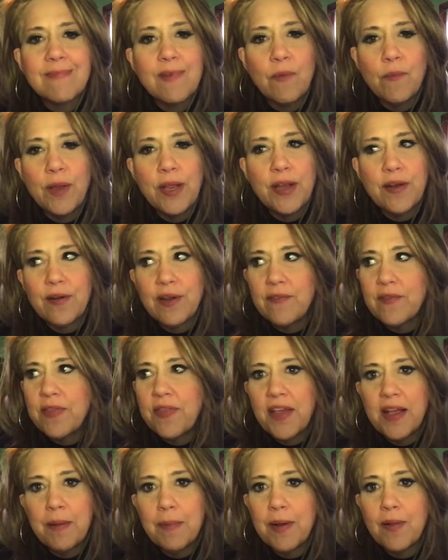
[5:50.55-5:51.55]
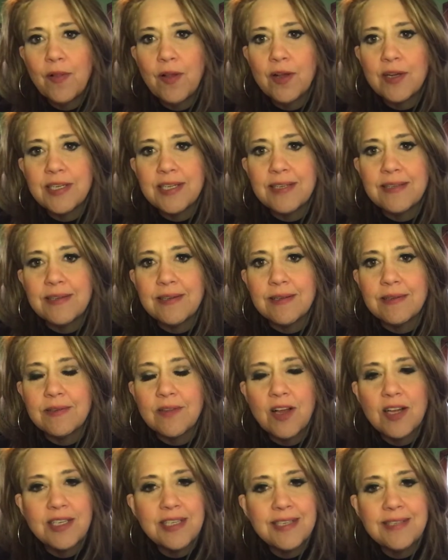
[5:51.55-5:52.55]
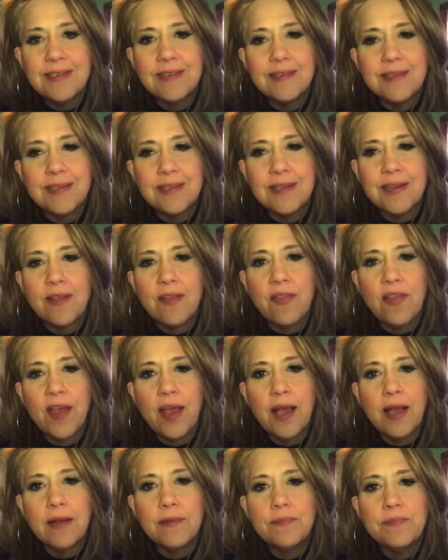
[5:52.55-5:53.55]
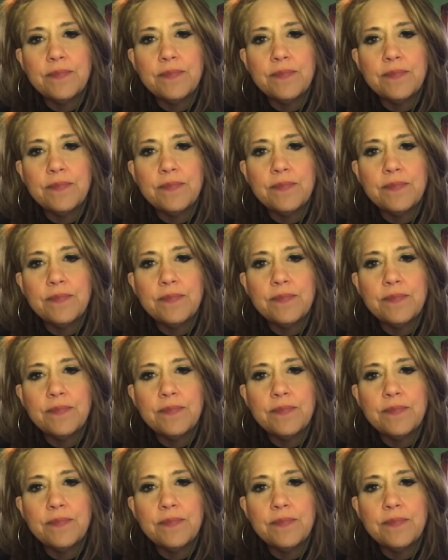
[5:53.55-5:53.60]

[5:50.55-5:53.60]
we don't even think about long distance? Long distance isn't a thing.